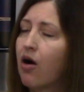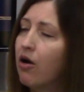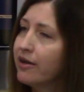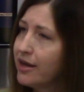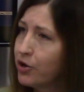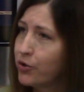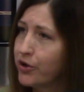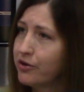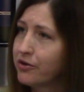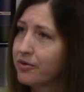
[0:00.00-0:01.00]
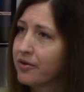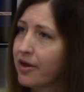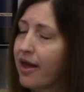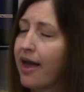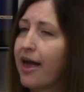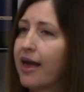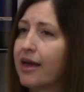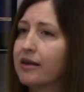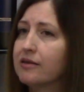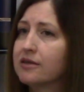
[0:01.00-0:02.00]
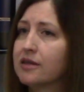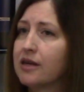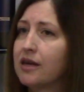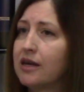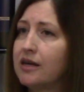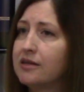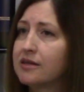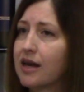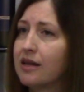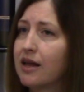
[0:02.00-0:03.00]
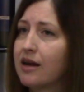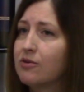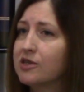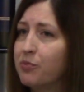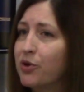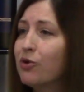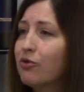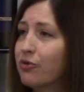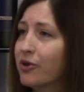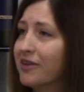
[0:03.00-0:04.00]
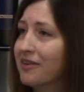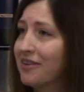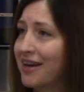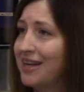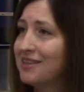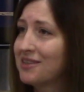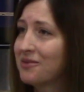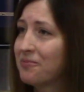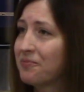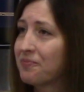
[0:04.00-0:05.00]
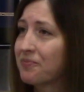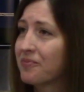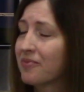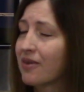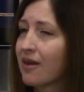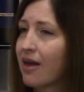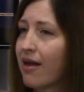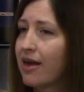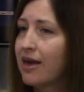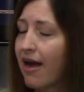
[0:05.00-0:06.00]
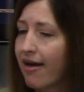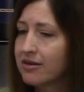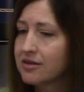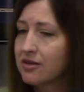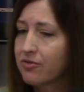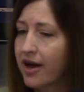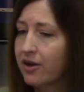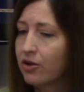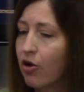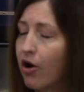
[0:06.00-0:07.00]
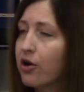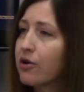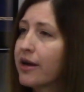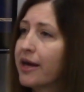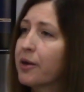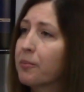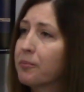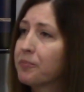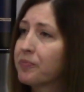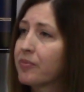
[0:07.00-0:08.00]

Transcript: all he could, and he said that it was beautiful in the light. He asked if I could honor him